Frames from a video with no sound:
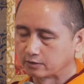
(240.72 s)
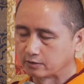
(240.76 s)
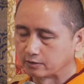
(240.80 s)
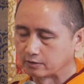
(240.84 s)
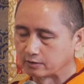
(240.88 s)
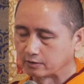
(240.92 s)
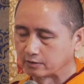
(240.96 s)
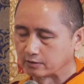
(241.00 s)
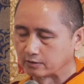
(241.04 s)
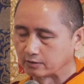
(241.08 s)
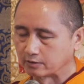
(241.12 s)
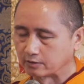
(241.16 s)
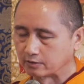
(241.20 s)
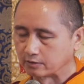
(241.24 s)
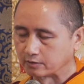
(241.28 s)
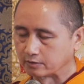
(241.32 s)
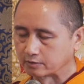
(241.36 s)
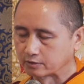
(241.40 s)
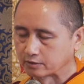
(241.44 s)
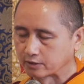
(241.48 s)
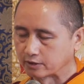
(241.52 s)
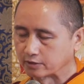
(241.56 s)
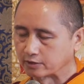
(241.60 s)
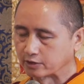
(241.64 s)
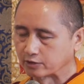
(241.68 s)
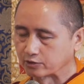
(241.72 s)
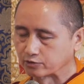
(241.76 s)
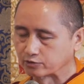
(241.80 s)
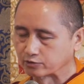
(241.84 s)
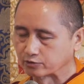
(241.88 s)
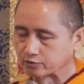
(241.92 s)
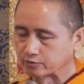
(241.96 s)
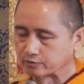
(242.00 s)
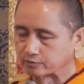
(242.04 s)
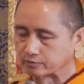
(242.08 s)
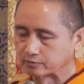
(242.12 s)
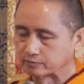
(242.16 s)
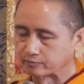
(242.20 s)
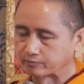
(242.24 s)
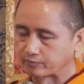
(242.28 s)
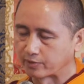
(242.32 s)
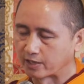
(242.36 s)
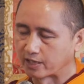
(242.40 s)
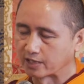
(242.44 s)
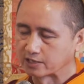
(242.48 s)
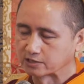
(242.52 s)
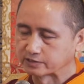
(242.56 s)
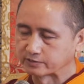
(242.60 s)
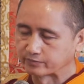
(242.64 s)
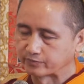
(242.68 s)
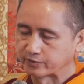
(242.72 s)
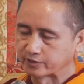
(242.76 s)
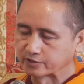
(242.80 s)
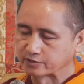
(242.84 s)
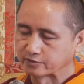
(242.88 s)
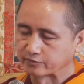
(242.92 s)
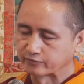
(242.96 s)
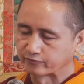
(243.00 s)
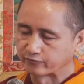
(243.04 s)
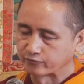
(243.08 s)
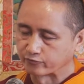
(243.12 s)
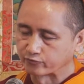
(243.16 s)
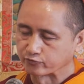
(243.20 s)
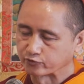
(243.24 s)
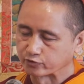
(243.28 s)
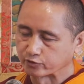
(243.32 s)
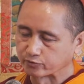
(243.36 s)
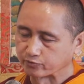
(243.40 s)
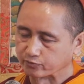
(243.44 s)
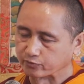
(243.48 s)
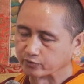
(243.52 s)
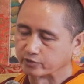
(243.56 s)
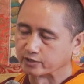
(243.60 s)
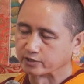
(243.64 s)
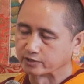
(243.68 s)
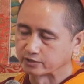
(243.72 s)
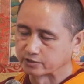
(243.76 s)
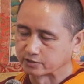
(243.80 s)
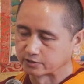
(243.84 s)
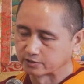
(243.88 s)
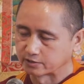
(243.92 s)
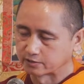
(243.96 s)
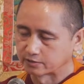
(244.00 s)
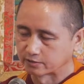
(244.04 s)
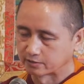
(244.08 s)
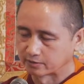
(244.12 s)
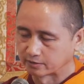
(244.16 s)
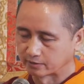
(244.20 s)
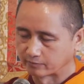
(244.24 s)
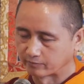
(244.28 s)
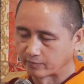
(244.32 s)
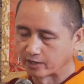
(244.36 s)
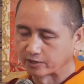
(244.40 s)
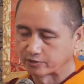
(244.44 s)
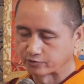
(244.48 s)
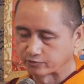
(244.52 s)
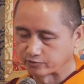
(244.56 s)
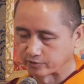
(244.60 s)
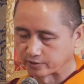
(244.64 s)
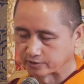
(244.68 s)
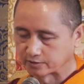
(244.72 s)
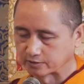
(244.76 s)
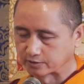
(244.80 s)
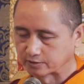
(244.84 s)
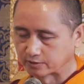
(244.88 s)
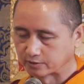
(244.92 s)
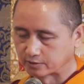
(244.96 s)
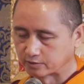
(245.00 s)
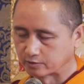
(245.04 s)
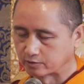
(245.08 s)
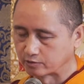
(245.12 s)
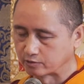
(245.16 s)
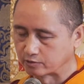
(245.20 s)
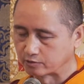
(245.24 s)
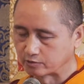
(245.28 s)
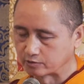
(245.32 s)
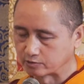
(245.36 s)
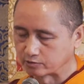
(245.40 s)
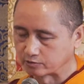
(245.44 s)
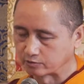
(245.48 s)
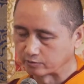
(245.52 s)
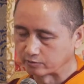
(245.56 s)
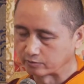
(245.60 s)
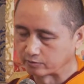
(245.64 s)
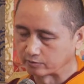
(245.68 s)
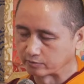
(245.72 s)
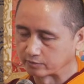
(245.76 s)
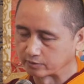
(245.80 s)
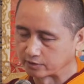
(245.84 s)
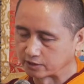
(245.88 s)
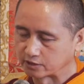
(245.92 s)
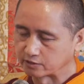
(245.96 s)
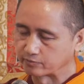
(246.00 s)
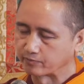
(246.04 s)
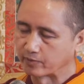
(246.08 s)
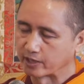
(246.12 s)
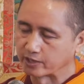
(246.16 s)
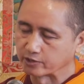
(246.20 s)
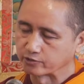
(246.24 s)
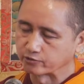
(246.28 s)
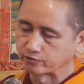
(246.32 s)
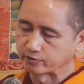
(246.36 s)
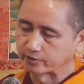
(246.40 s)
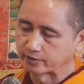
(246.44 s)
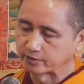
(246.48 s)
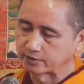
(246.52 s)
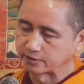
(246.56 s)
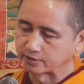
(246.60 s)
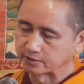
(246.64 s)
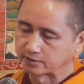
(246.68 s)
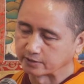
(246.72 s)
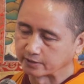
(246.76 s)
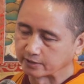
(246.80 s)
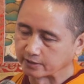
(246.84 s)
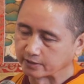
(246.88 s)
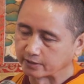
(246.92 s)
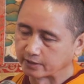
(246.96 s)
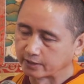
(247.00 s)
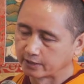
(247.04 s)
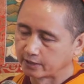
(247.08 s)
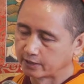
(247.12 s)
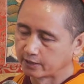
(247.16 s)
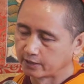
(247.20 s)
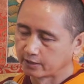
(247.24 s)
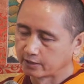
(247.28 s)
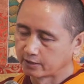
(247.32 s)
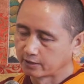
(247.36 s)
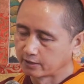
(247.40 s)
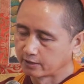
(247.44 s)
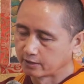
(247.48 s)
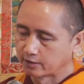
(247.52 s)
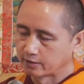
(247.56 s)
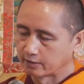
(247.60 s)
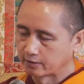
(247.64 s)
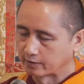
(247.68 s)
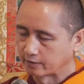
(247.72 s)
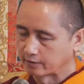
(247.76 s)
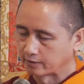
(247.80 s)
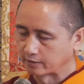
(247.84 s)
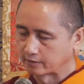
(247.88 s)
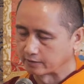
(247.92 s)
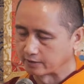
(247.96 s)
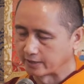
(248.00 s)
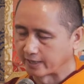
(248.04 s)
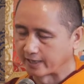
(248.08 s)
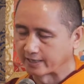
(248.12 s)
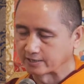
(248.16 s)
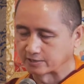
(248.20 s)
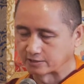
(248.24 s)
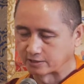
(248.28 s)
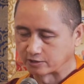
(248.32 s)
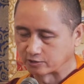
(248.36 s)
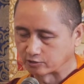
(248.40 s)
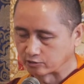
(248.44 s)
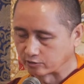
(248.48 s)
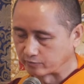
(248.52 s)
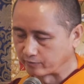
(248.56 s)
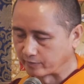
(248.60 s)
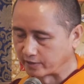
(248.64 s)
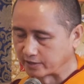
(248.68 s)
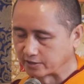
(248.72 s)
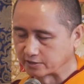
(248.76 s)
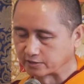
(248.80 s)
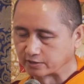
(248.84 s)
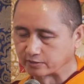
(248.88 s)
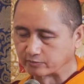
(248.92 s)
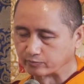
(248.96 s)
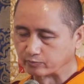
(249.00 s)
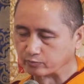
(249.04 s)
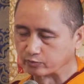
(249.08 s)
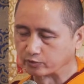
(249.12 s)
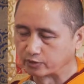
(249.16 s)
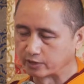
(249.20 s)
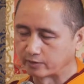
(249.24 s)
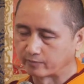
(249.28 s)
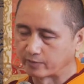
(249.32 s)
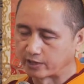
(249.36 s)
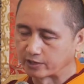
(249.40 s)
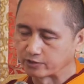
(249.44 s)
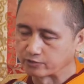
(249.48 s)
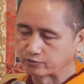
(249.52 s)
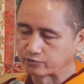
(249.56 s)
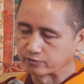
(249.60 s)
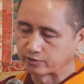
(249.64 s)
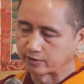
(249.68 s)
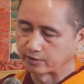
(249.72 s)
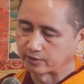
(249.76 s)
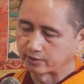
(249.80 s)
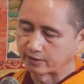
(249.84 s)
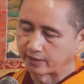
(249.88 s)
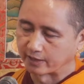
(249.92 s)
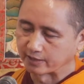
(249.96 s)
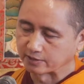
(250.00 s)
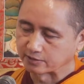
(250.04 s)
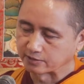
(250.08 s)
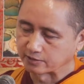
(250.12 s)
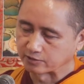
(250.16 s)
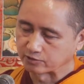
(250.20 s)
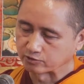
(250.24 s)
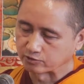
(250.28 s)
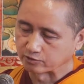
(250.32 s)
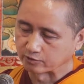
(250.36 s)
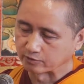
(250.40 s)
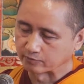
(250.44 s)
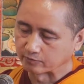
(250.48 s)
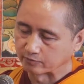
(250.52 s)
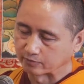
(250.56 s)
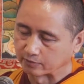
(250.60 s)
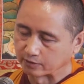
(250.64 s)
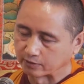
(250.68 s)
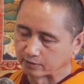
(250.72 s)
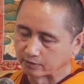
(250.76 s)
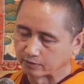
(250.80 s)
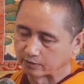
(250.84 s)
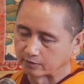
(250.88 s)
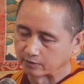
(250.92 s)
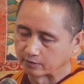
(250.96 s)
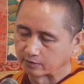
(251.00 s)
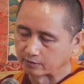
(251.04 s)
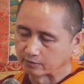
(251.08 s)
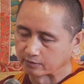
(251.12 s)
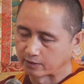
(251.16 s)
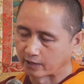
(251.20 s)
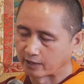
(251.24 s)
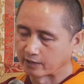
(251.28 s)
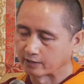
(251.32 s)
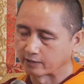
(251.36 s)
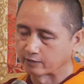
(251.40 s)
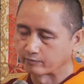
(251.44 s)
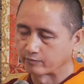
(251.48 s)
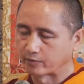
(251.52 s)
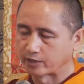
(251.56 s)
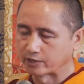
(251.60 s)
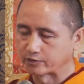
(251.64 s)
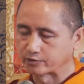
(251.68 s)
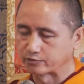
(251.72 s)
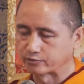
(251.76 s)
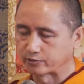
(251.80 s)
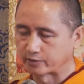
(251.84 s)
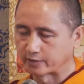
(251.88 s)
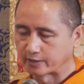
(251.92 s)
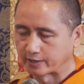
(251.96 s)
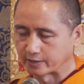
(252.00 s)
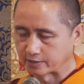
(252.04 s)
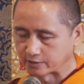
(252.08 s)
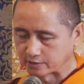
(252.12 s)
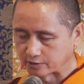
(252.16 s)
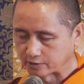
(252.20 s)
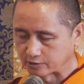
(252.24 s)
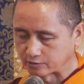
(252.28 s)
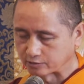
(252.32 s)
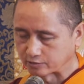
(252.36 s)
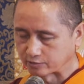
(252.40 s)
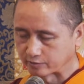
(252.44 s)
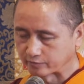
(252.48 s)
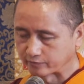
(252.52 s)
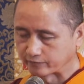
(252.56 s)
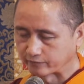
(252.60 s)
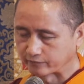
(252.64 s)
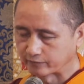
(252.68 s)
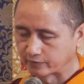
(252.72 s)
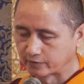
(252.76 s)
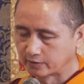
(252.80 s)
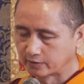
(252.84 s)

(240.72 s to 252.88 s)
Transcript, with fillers: uh, Tantrayana, past, present, future, Buddha's mantras. So this mantra is the uh, the essence of Medicine Buddha mantra, essence of uh, Tara mantra, essence of